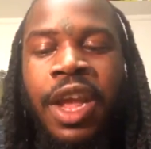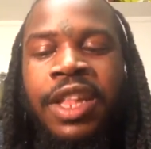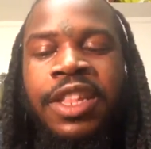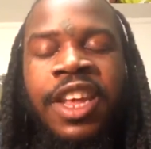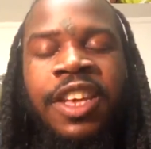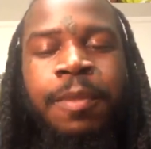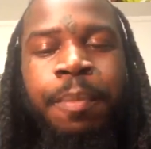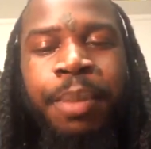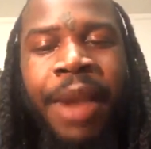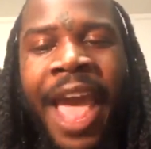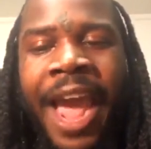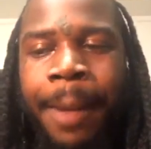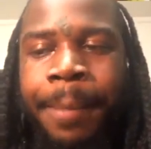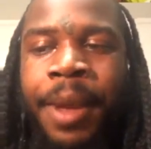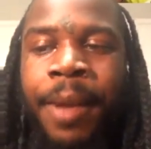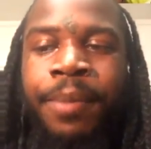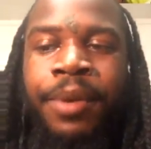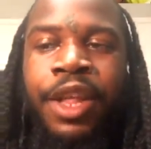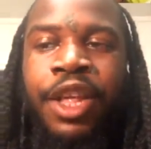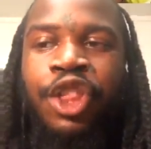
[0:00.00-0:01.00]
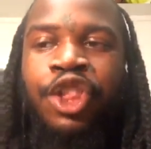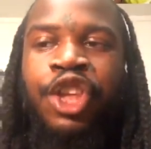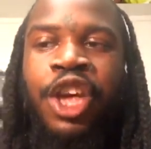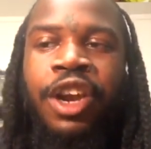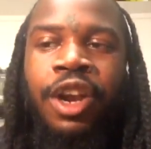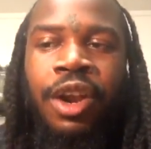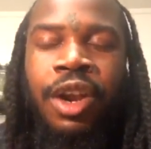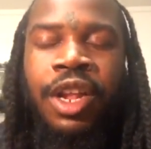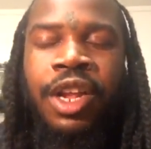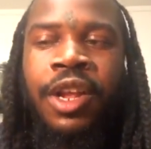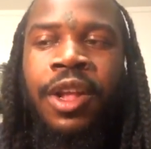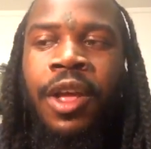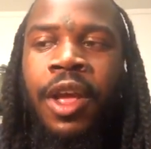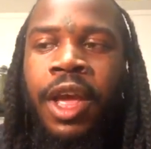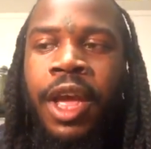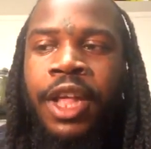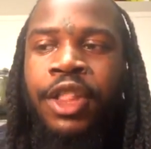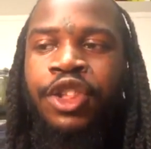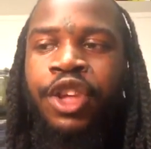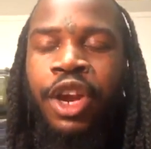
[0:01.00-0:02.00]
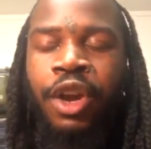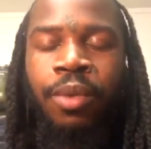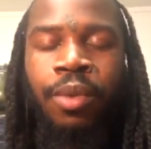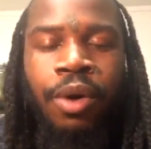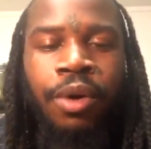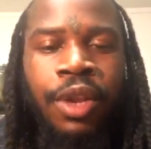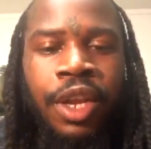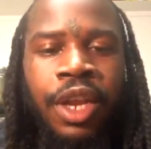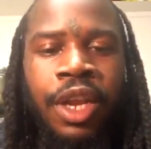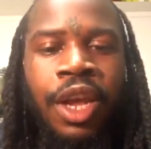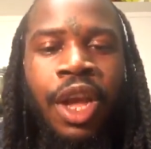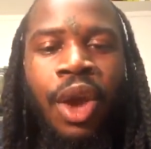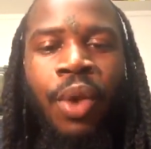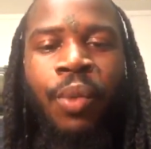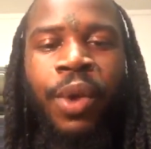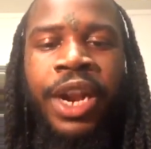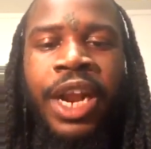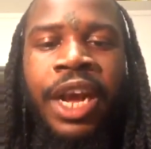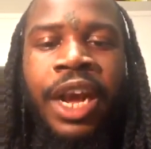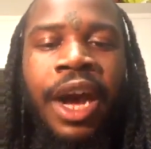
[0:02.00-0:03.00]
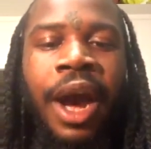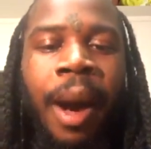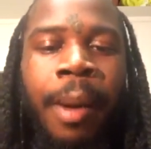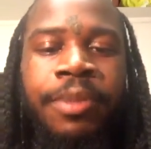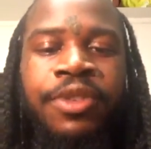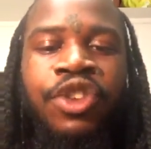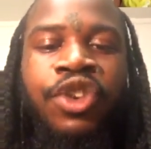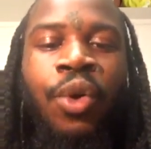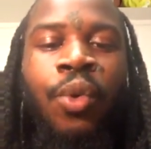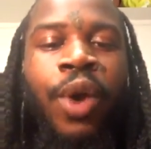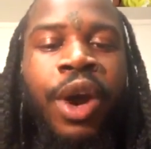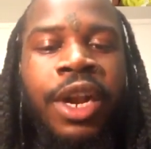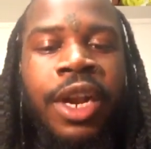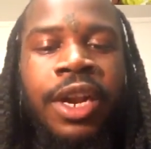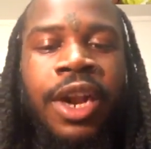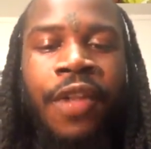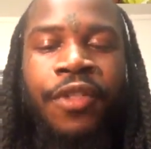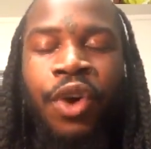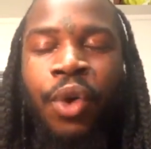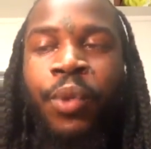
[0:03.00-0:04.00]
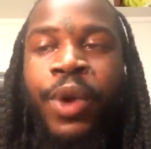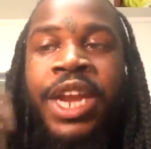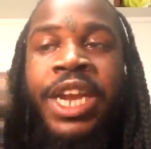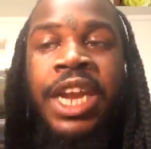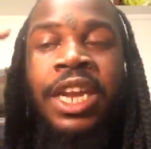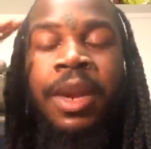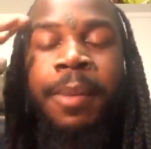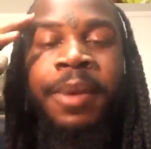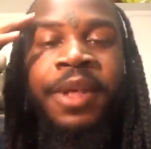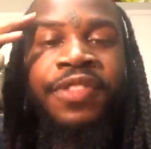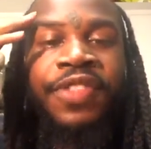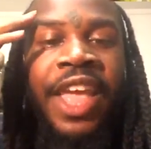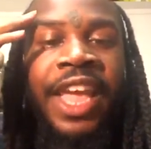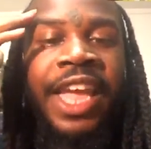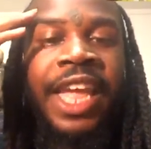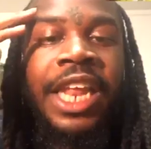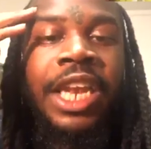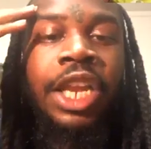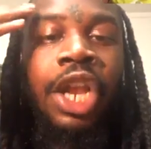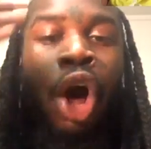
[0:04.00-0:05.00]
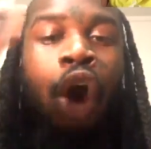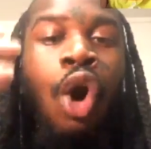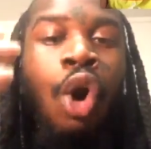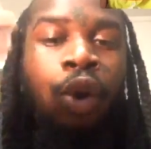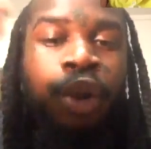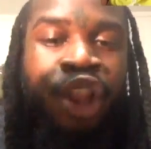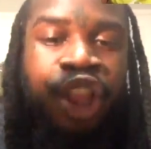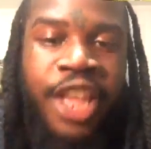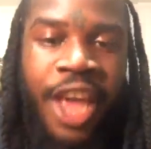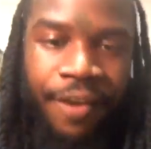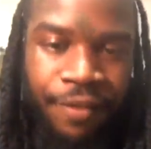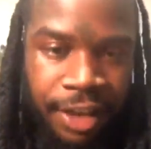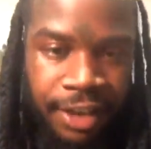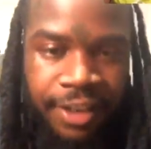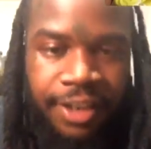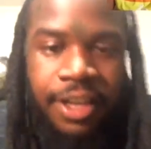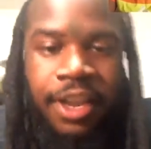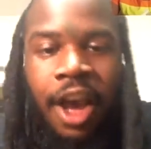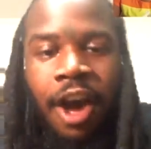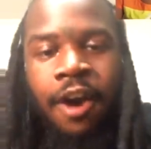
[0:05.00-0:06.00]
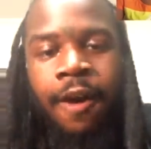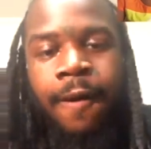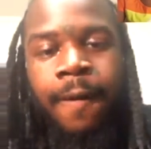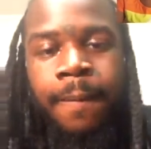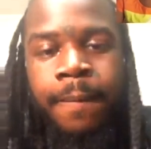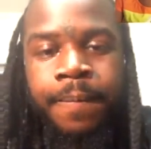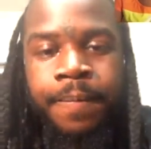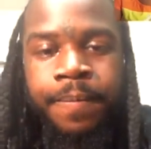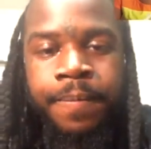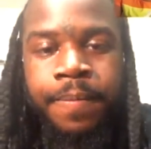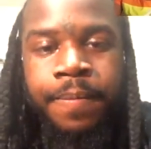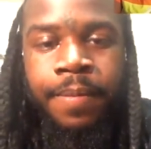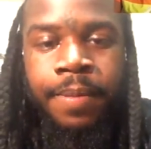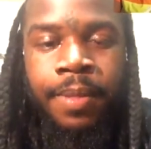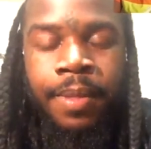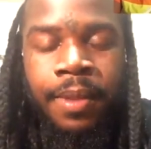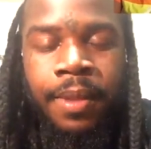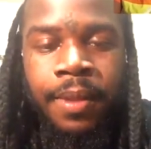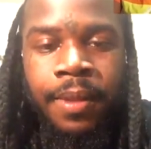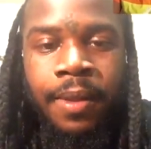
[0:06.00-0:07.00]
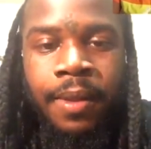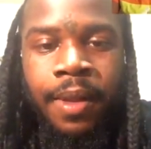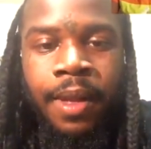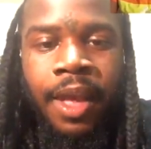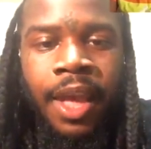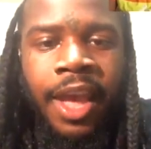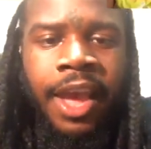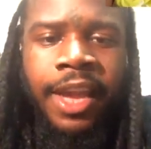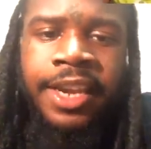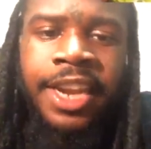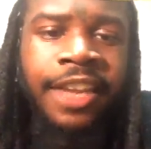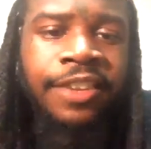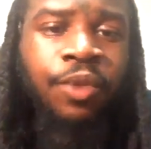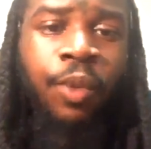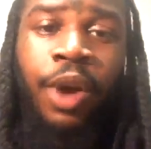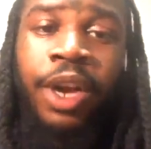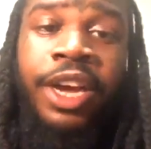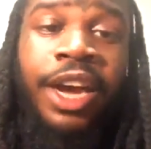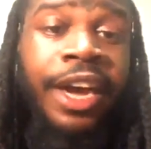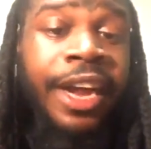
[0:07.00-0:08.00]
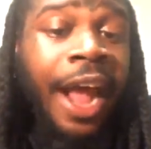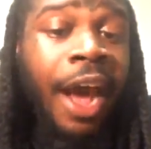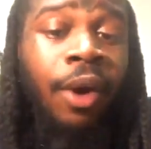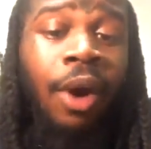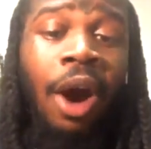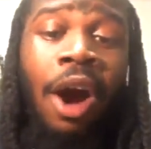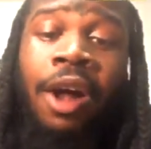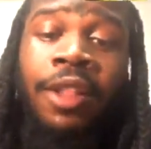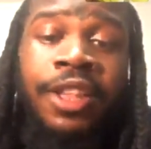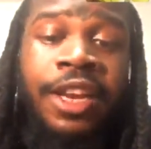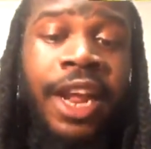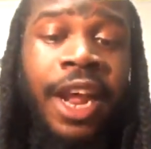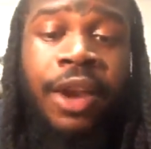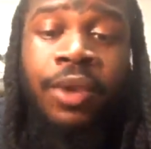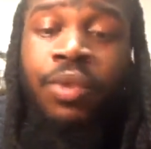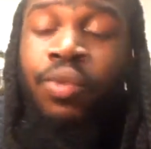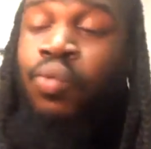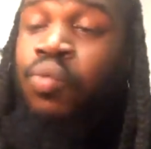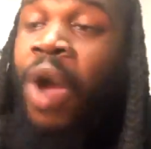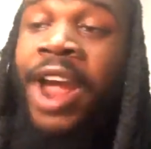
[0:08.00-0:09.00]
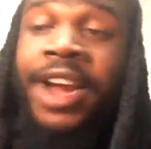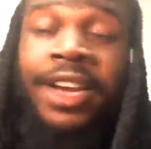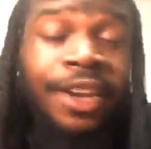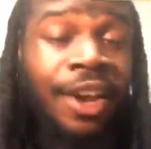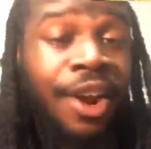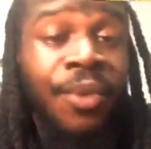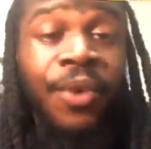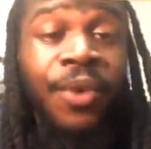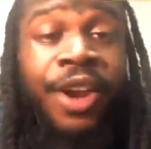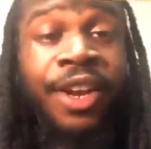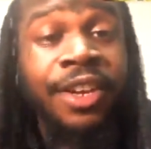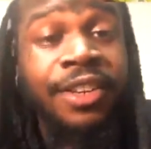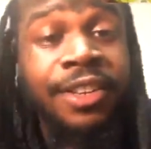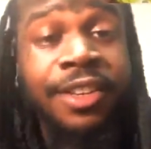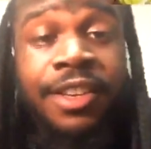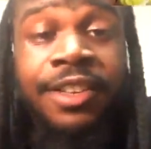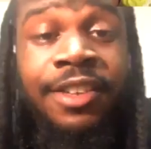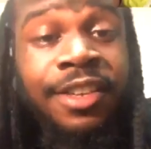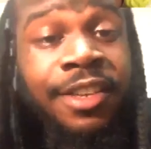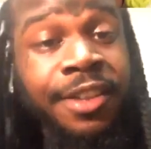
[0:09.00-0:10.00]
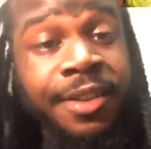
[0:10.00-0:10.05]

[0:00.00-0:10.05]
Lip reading: just black people generally, when it comes to one another, we need to be thinking longevity, y'all. This will cut out all of that right there, witness sister.